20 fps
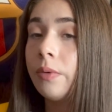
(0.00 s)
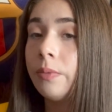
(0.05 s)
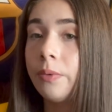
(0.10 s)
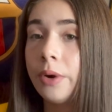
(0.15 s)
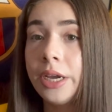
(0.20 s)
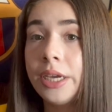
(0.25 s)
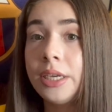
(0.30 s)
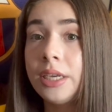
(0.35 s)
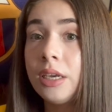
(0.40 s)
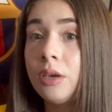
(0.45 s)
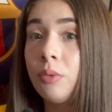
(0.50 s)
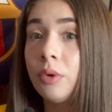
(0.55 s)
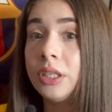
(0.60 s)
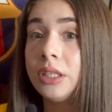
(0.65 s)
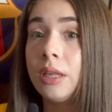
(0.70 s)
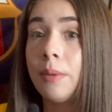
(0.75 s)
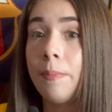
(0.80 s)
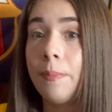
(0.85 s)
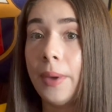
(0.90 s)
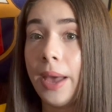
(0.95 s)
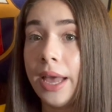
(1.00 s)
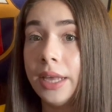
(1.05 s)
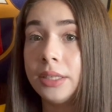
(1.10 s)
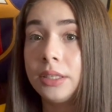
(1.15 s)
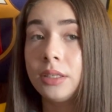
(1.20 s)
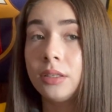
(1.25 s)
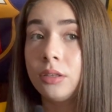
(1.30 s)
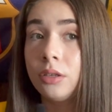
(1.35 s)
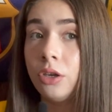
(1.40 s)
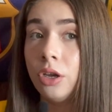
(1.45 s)
Frankie was the
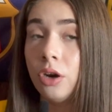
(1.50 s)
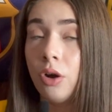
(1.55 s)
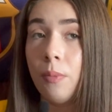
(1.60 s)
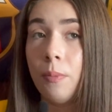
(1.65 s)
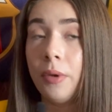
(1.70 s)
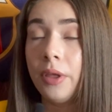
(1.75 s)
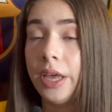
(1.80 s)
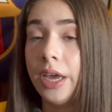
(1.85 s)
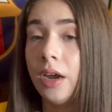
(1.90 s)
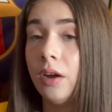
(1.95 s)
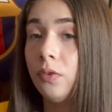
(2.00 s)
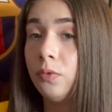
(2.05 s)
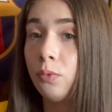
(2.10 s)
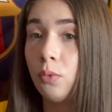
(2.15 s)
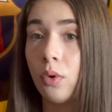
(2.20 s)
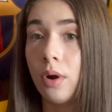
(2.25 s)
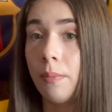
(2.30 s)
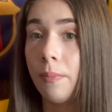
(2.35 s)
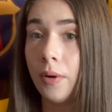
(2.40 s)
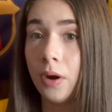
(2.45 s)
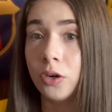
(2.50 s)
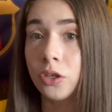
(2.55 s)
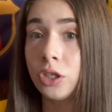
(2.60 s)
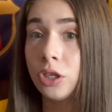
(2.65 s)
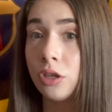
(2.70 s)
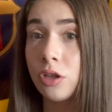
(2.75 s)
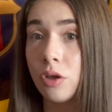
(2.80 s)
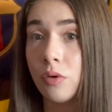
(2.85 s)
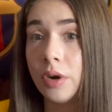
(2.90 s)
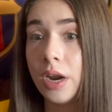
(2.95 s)
best, player for
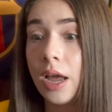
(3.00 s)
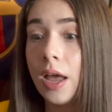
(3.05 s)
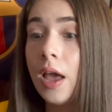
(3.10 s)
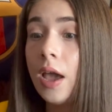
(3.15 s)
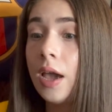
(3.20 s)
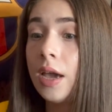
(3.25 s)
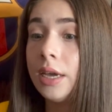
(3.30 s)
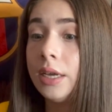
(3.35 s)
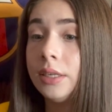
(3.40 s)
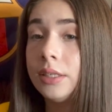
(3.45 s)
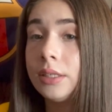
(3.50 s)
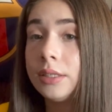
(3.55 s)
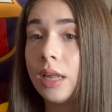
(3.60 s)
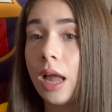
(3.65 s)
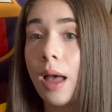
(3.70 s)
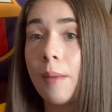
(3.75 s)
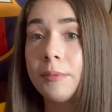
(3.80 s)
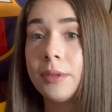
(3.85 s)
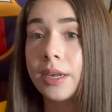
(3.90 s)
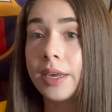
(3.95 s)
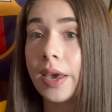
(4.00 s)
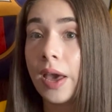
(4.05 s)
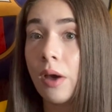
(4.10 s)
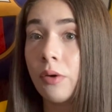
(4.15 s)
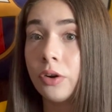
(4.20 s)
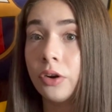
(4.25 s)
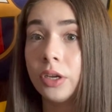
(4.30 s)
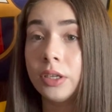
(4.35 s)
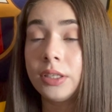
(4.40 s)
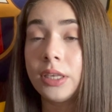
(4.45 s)
Barcelona. He stopped the
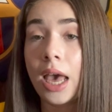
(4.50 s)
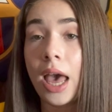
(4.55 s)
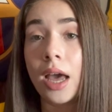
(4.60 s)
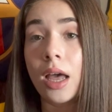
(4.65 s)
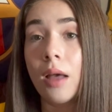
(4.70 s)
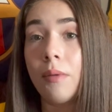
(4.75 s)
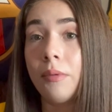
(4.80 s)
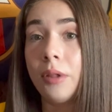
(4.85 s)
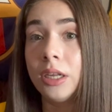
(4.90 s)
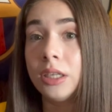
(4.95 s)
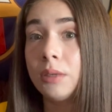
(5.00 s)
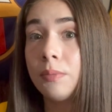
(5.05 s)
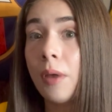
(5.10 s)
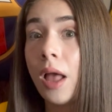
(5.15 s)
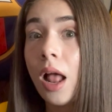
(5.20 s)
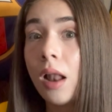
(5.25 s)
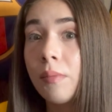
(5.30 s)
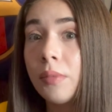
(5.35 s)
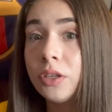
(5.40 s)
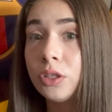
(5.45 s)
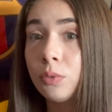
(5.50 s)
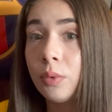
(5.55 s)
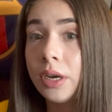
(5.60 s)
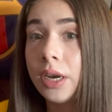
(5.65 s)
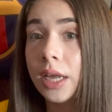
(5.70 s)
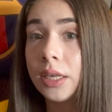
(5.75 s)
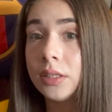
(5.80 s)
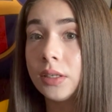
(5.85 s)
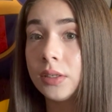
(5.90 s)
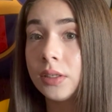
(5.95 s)
counterattack of Las Palmas when
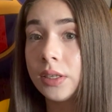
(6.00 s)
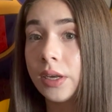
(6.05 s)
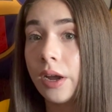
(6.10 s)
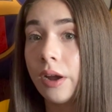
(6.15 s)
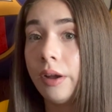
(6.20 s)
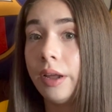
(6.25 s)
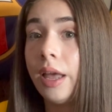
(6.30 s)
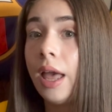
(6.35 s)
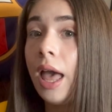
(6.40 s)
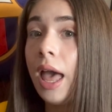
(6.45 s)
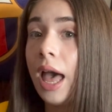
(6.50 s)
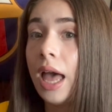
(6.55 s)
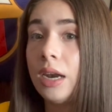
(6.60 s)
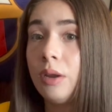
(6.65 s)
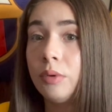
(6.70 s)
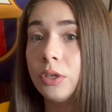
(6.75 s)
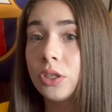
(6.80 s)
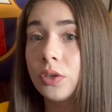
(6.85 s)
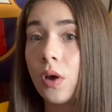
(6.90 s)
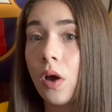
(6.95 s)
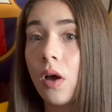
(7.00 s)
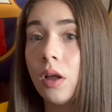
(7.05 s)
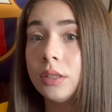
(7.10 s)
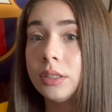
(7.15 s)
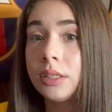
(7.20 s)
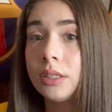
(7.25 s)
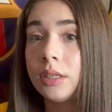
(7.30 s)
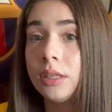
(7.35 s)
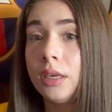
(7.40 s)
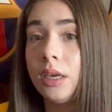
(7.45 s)
necessary, and he was
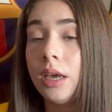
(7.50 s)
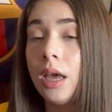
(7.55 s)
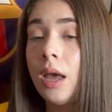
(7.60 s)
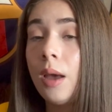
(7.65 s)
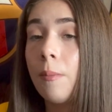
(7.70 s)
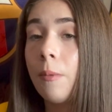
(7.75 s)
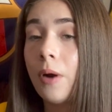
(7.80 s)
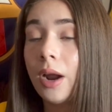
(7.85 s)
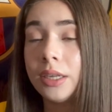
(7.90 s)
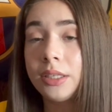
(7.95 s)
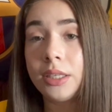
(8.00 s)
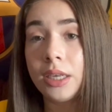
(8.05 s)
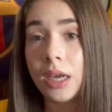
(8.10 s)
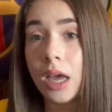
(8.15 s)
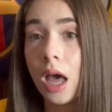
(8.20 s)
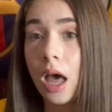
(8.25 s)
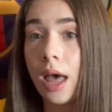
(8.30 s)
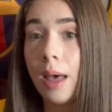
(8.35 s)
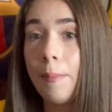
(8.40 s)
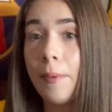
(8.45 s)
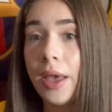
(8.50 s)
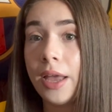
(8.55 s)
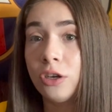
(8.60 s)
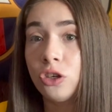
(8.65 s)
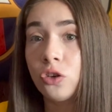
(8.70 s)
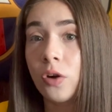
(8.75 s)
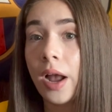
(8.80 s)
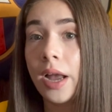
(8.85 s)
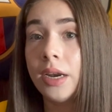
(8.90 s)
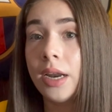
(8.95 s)
constantly pressing up and
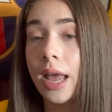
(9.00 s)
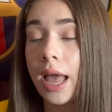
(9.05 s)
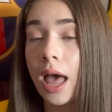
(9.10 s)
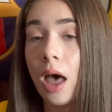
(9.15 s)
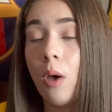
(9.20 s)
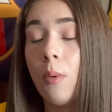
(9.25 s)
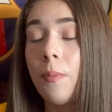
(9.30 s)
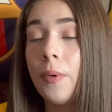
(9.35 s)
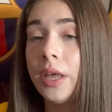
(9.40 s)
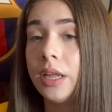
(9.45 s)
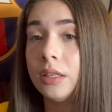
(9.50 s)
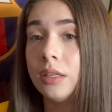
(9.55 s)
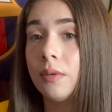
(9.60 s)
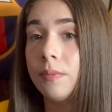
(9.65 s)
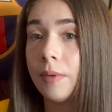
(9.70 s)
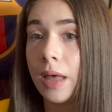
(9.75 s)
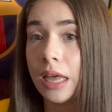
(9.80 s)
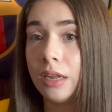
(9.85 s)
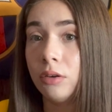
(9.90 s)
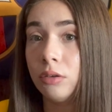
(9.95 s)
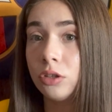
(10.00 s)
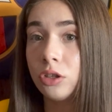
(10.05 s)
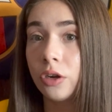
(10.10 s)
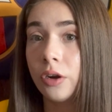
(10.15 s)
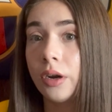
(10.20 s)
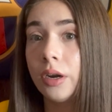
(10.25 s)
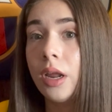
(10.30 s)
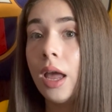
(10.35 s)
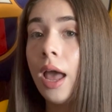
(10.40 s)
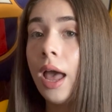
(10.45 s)
trying to help in the final
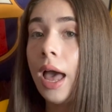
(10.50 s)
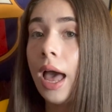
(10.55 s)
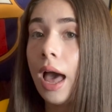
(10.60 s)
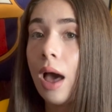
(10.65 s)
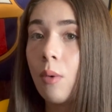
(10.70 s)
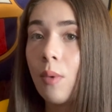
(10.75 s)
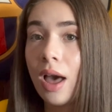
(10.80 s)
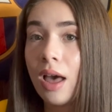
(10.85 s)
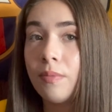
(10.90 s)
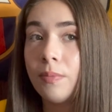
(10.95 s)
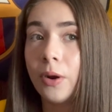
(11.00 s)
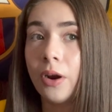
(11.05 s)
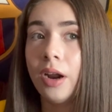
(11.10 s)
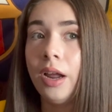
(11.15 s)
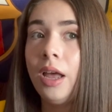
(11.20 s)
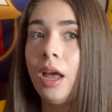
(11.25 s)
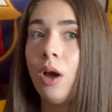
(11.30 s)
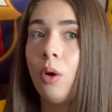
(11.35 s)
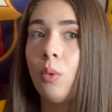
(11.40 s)
third. However,